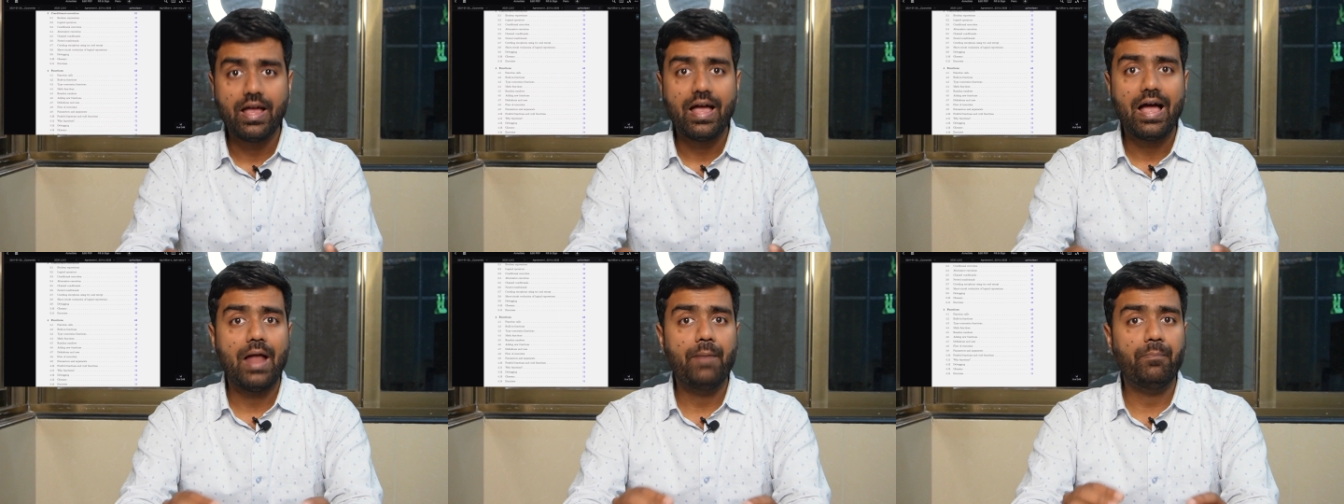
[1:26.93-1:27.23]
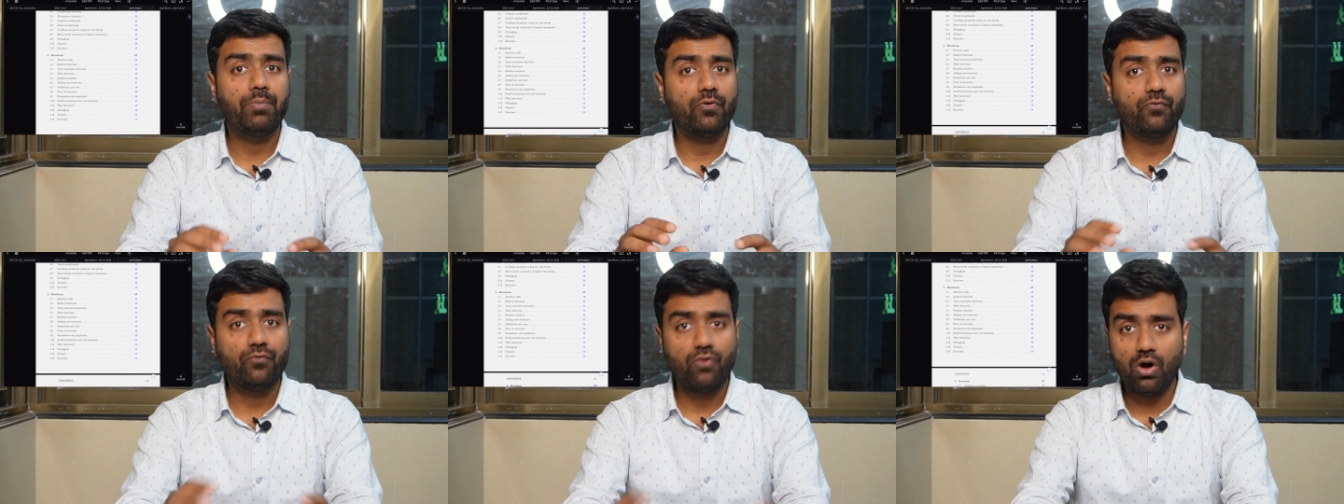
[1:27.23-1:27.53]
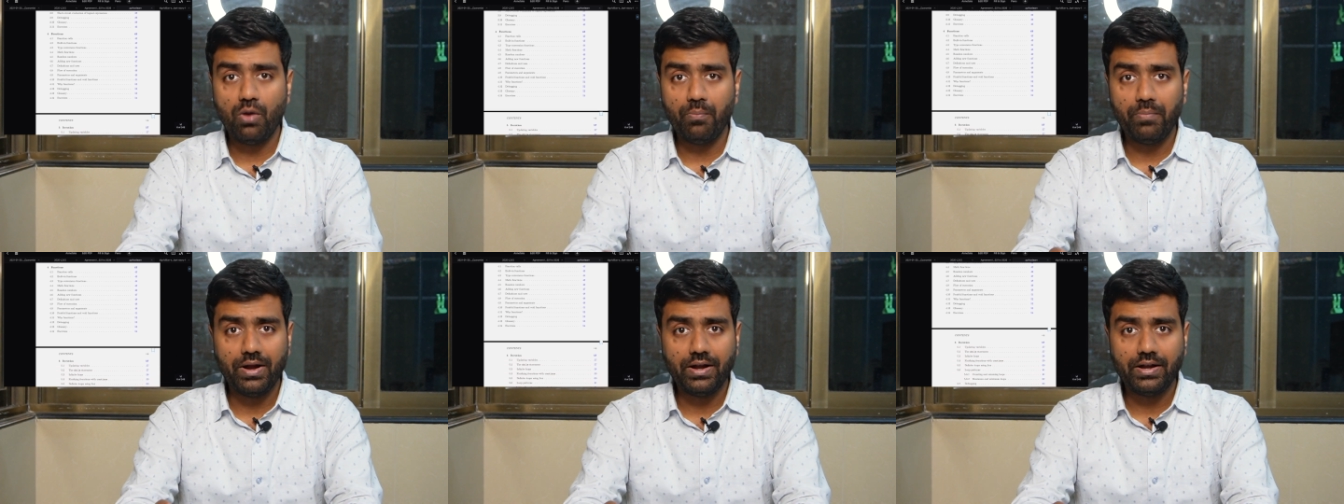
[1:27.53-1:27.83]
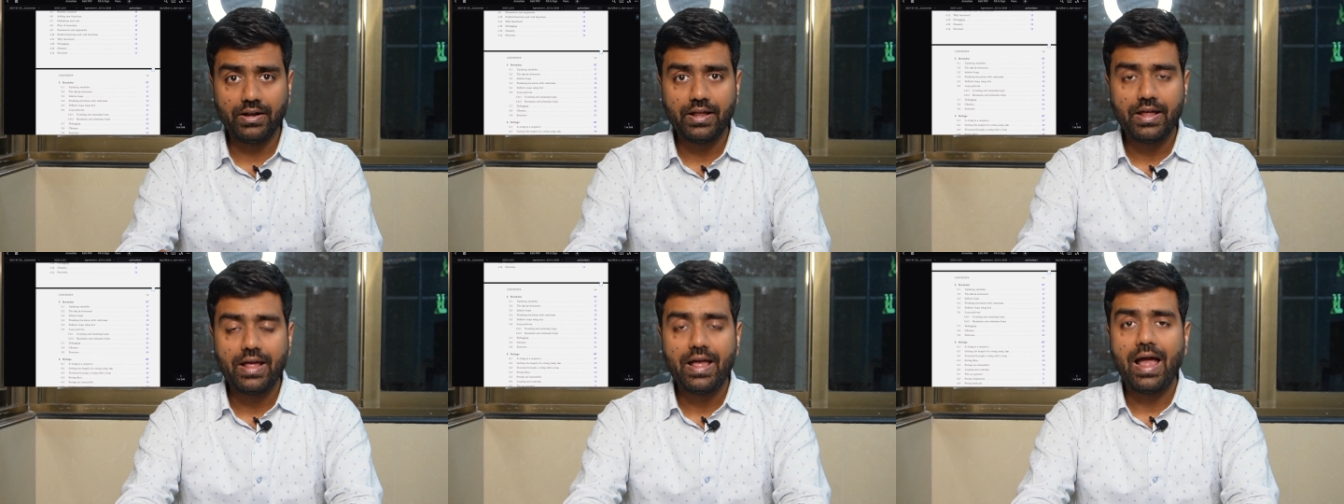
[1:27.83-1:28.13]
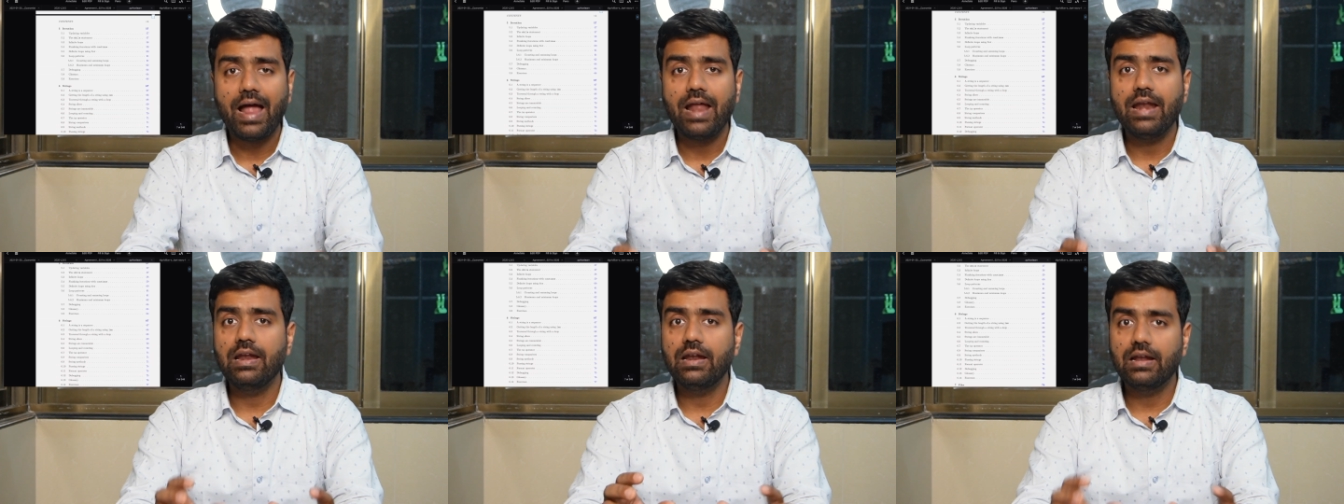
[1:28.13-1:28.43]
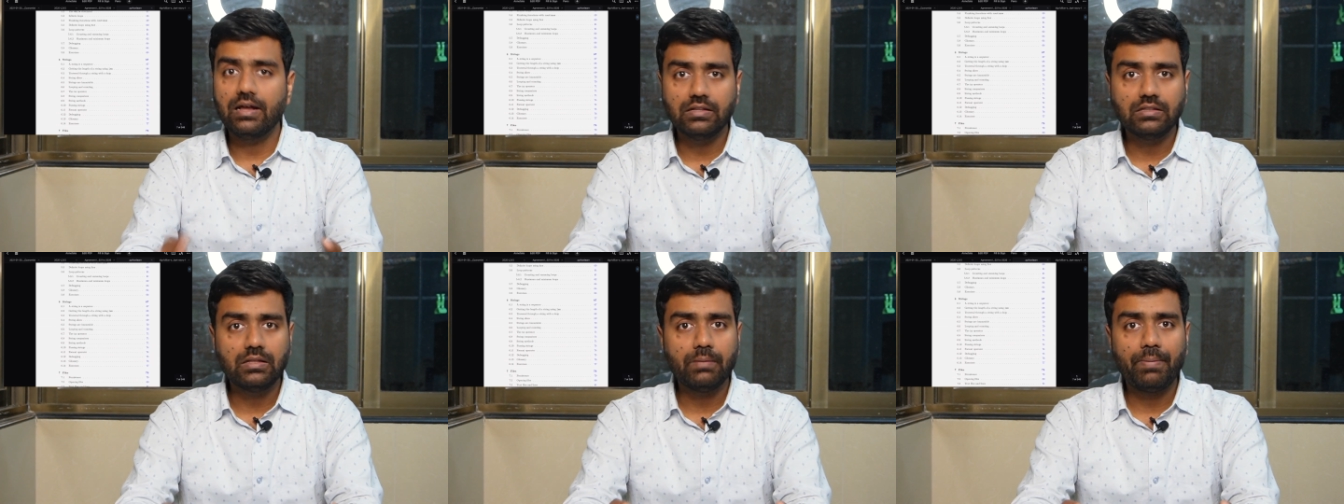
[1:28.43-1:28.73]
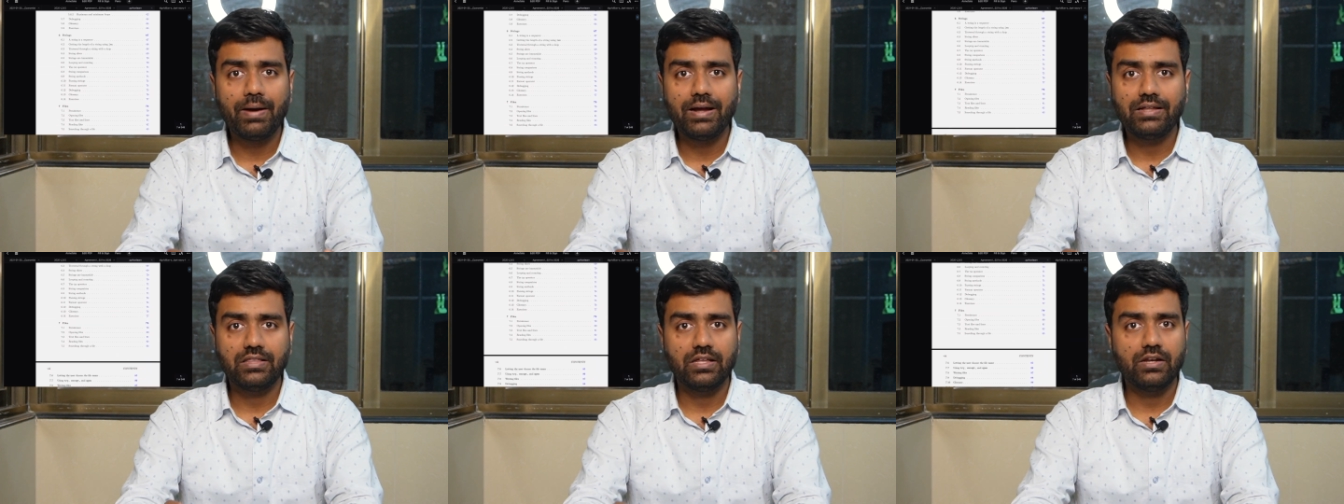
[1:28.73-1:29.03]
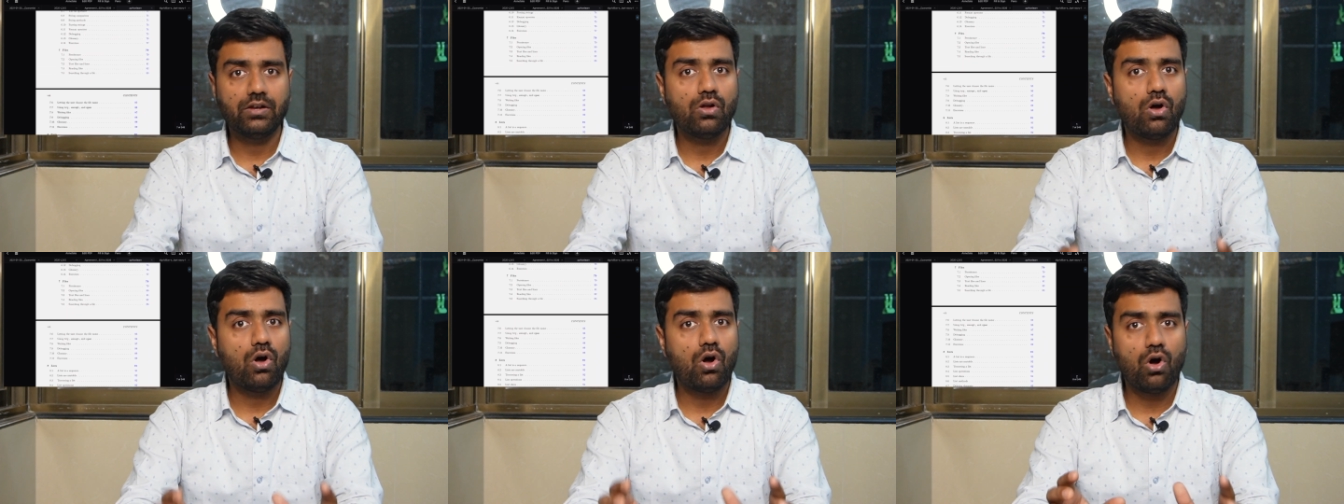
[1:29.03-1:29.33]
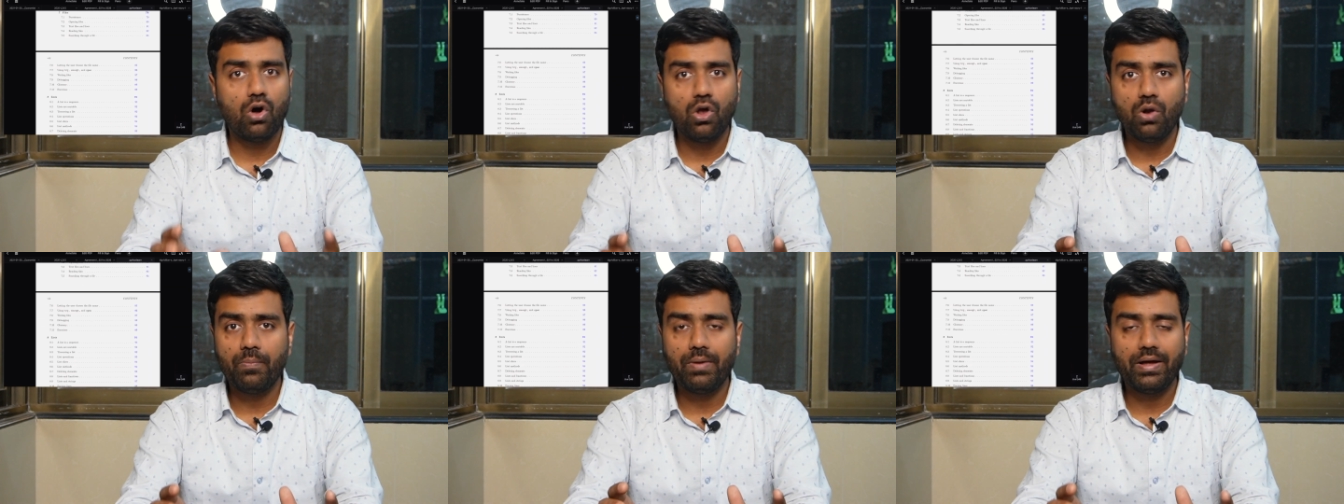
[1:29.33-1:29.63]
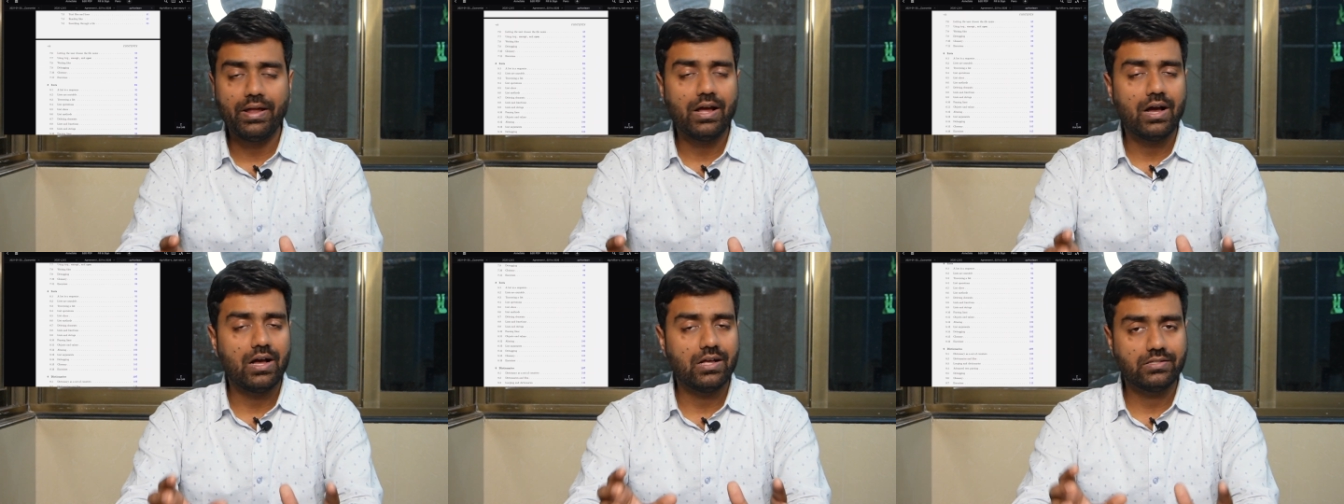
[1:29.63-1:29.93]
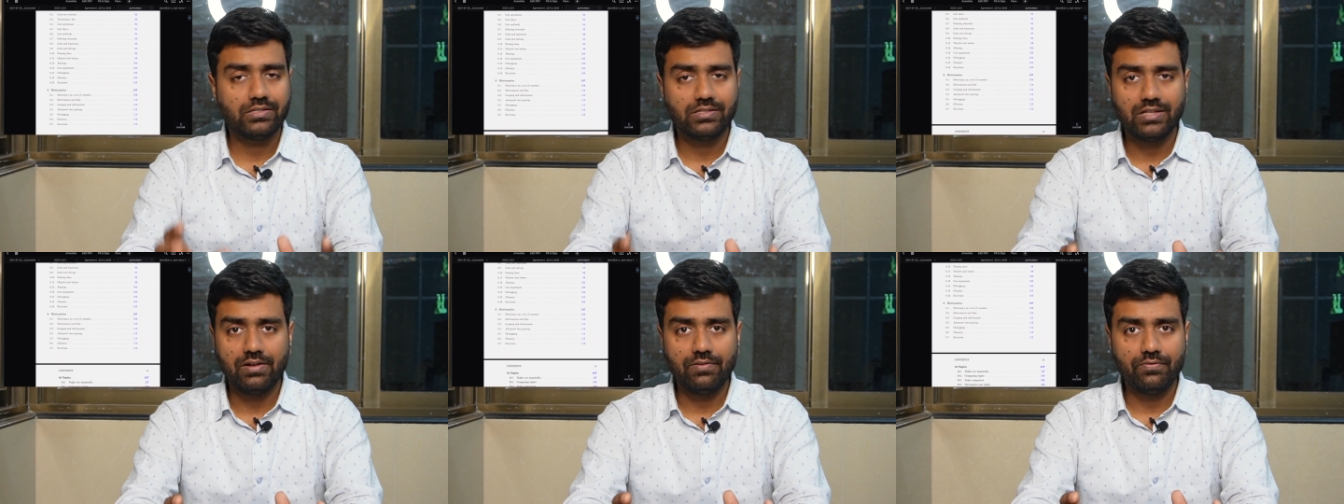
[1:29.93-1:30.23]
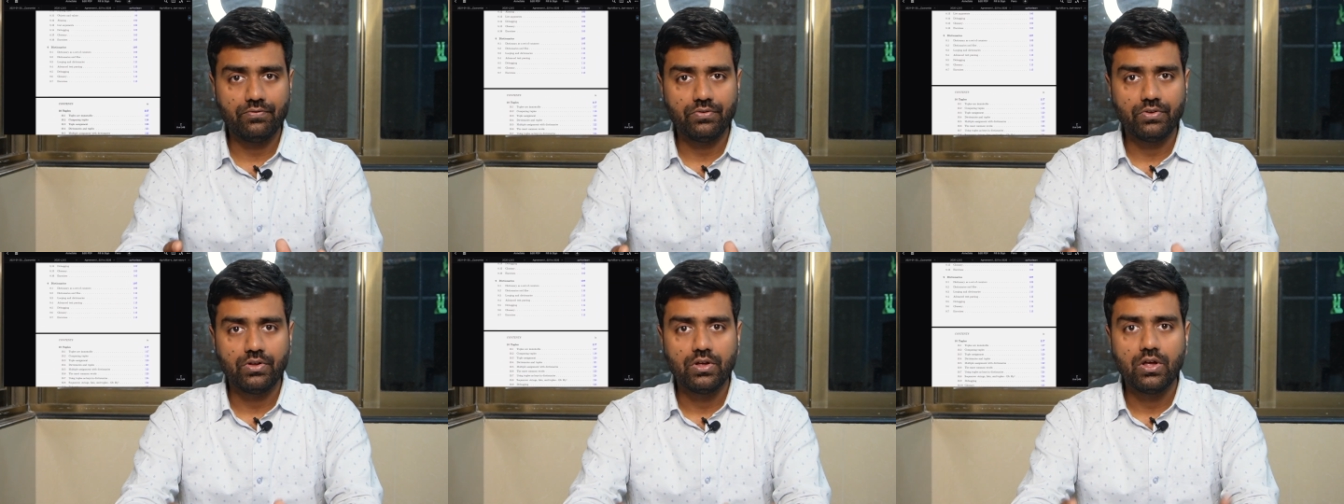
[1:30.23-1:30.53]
and perform it and learn the Python all by ourselves.